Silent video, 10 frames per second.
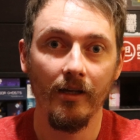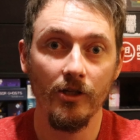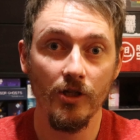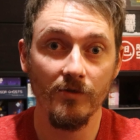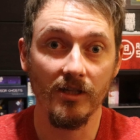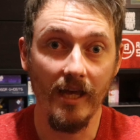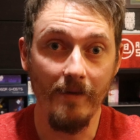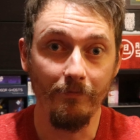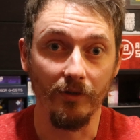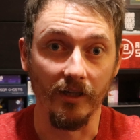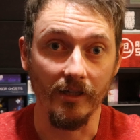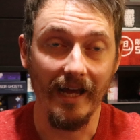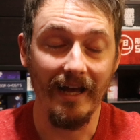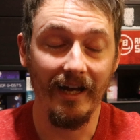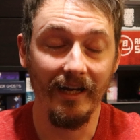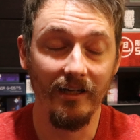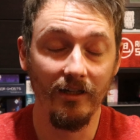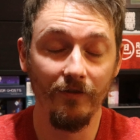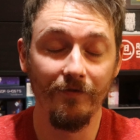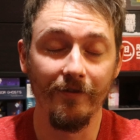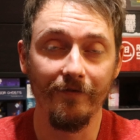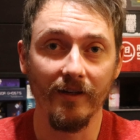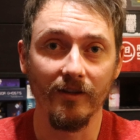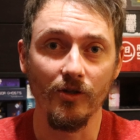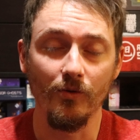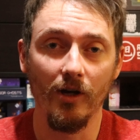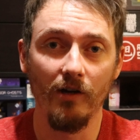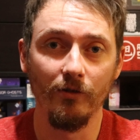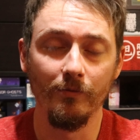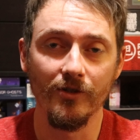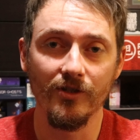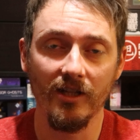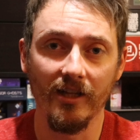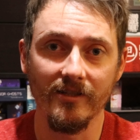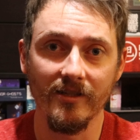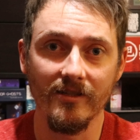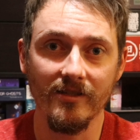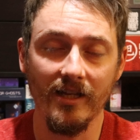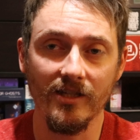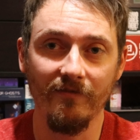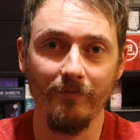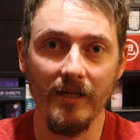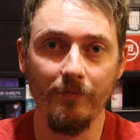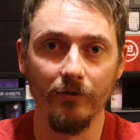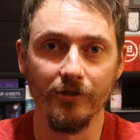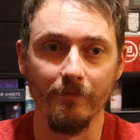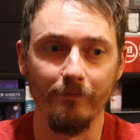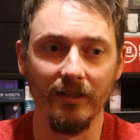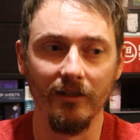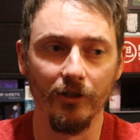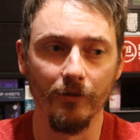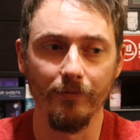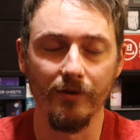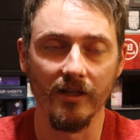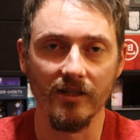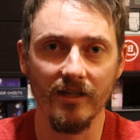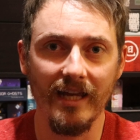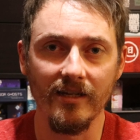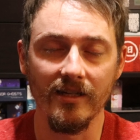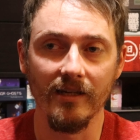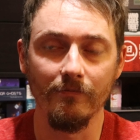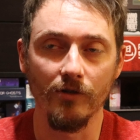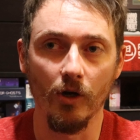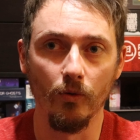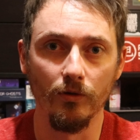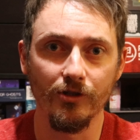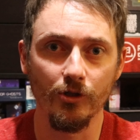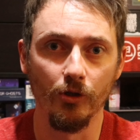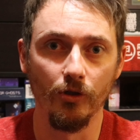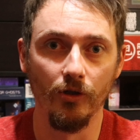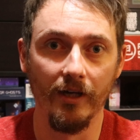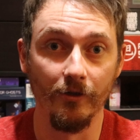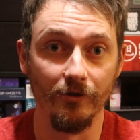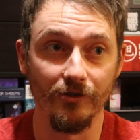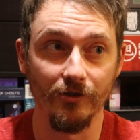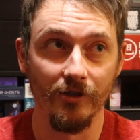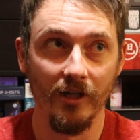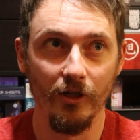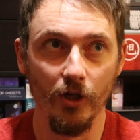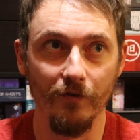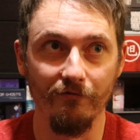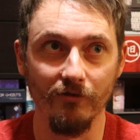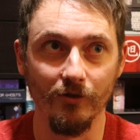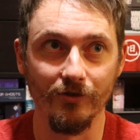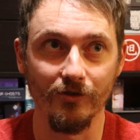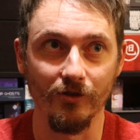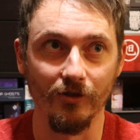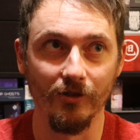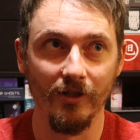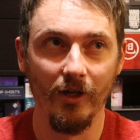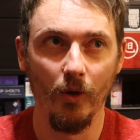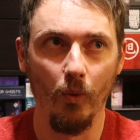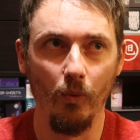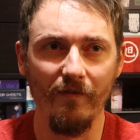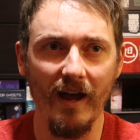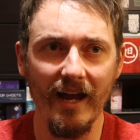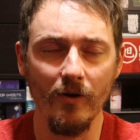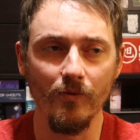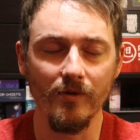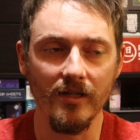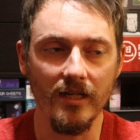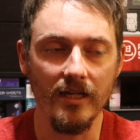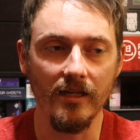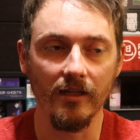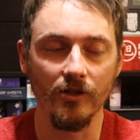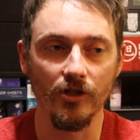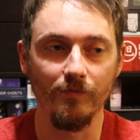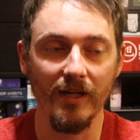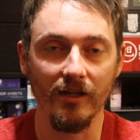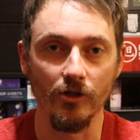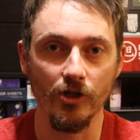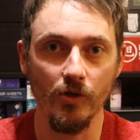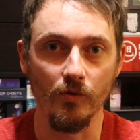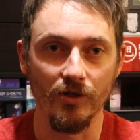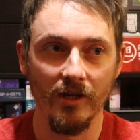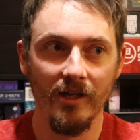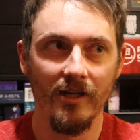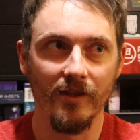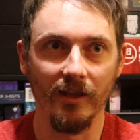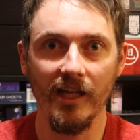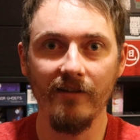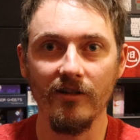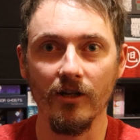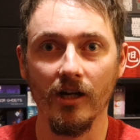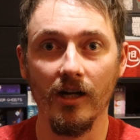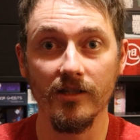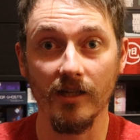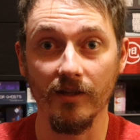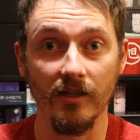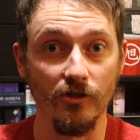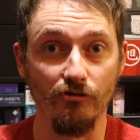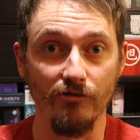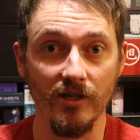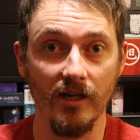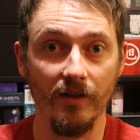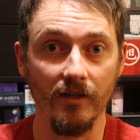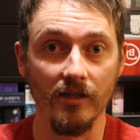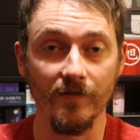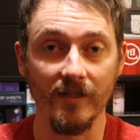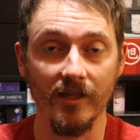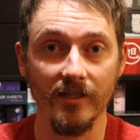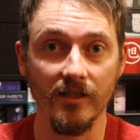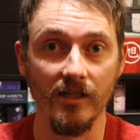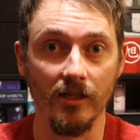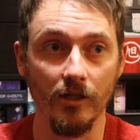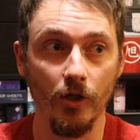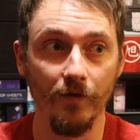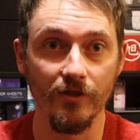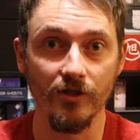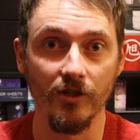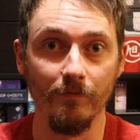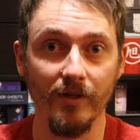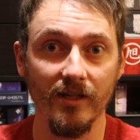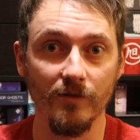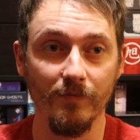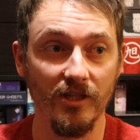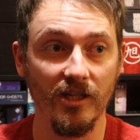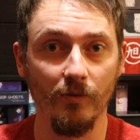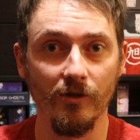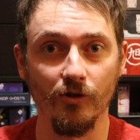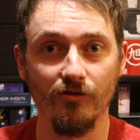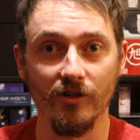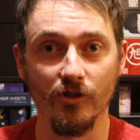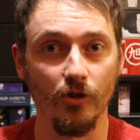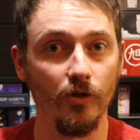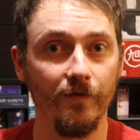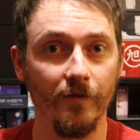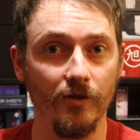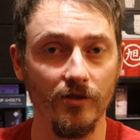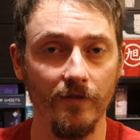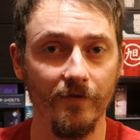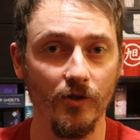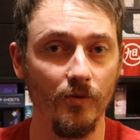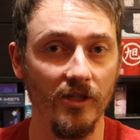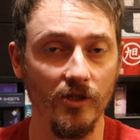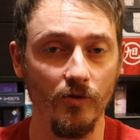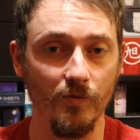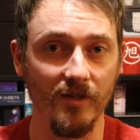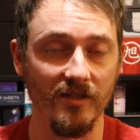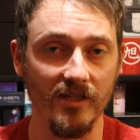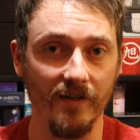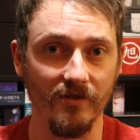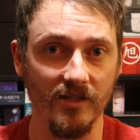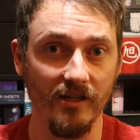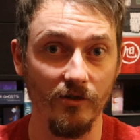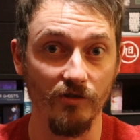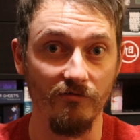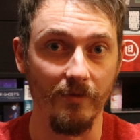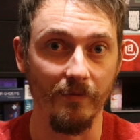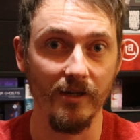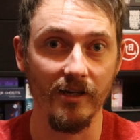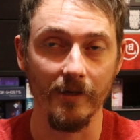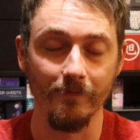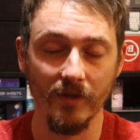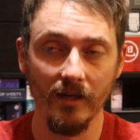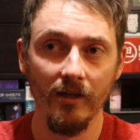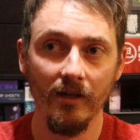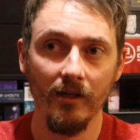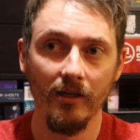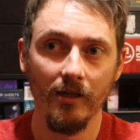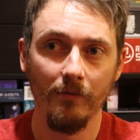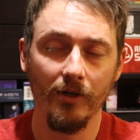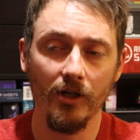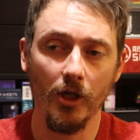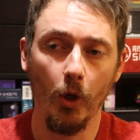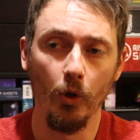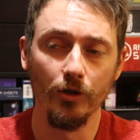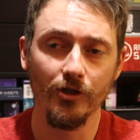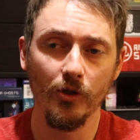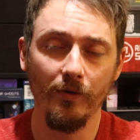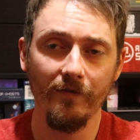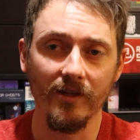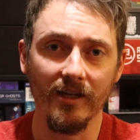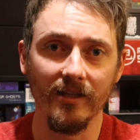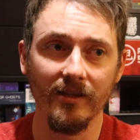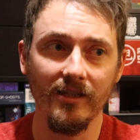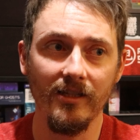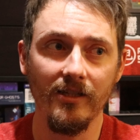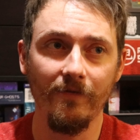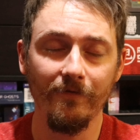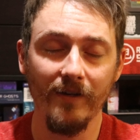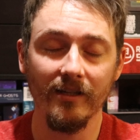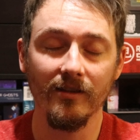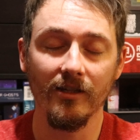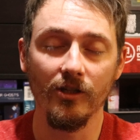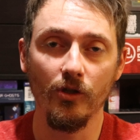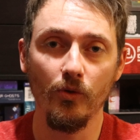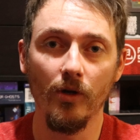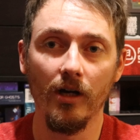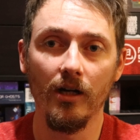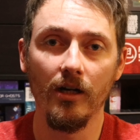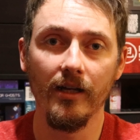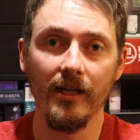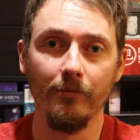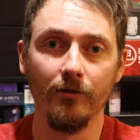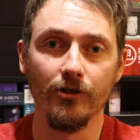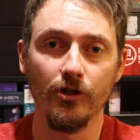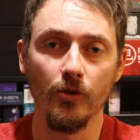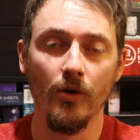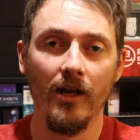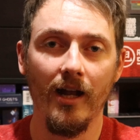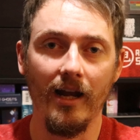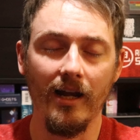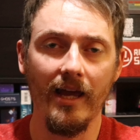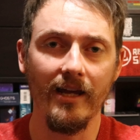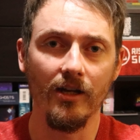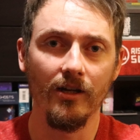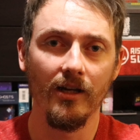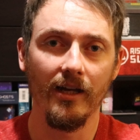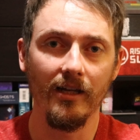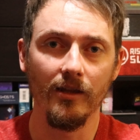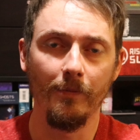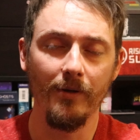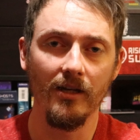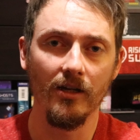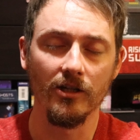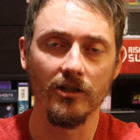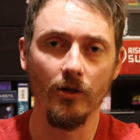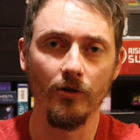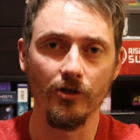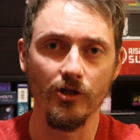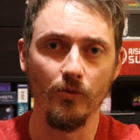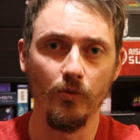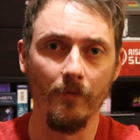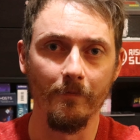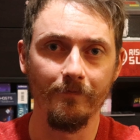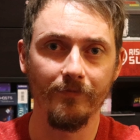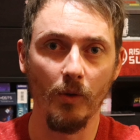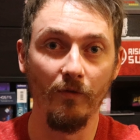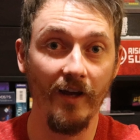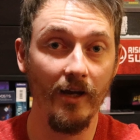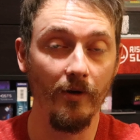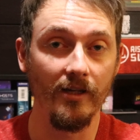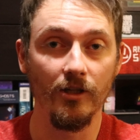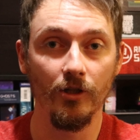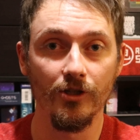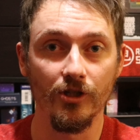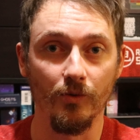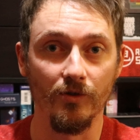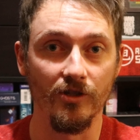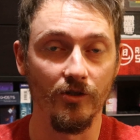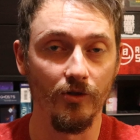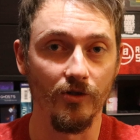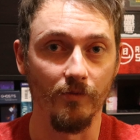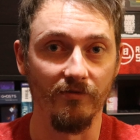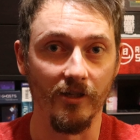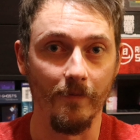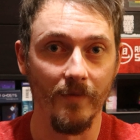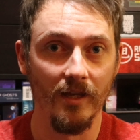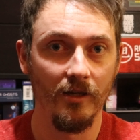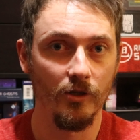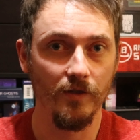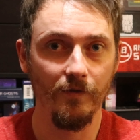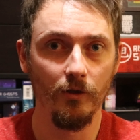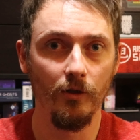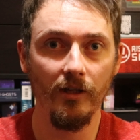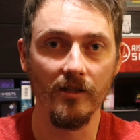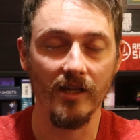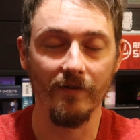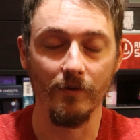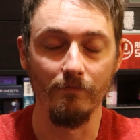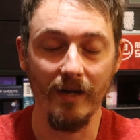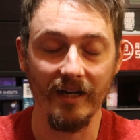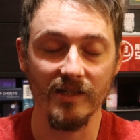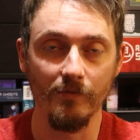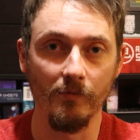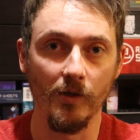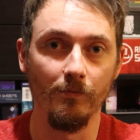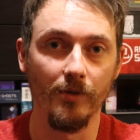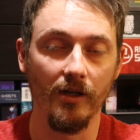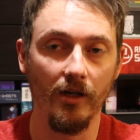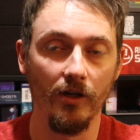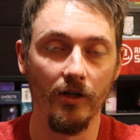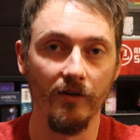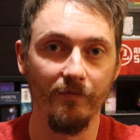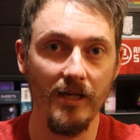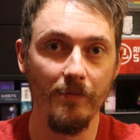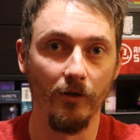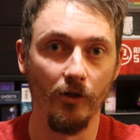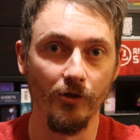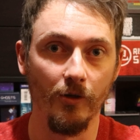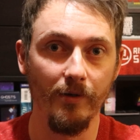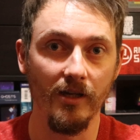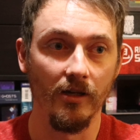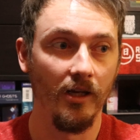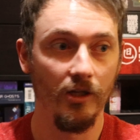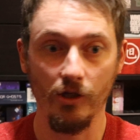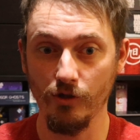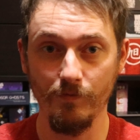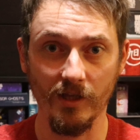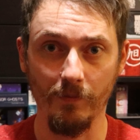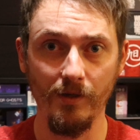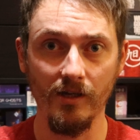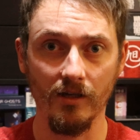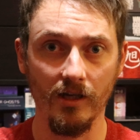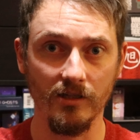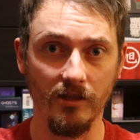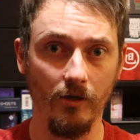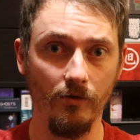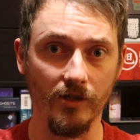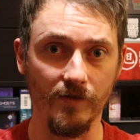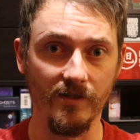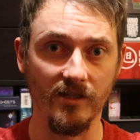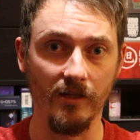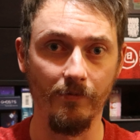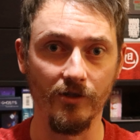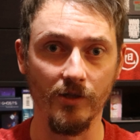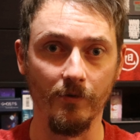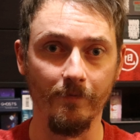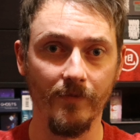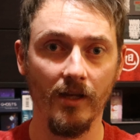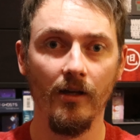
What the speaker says: In terms of gameplay, I love the fact that you are almost collecting sets of people to build up this endgame goal score and also overall score without needing to pick and choose. The layering of cards I think is great. I think it's fantastic that you can cover certain bits, particularly when you're trying to score for those lovers who need two spaces either side because they're a bit picky. But also with that, the fact that you are able to layer the pier as long as you want without any consequence is also brilliant. Because if you're looking to have the maximum number of people on your pier, you just make the pier as long as physically possible.